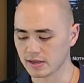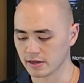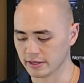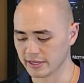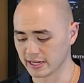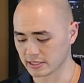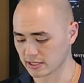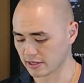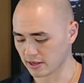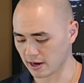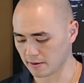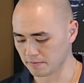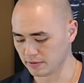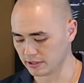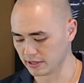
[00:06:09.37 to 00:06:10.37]
yes,
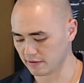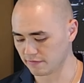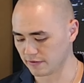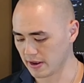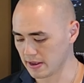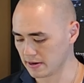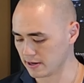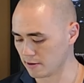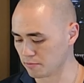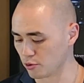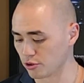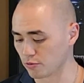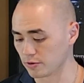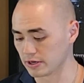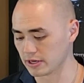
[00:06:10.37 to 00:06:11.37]
I believe
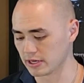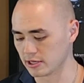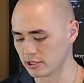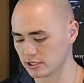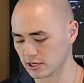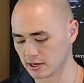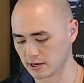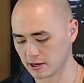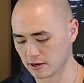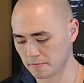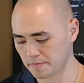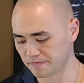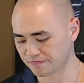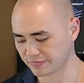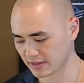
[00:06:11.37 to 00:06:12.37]
number 3 is
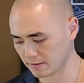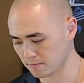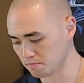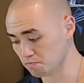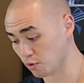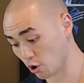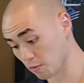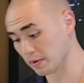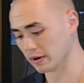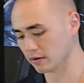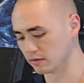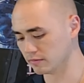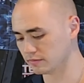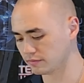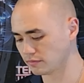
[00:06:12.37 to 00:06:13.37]

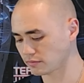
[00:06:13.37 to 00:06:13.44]
bourbon,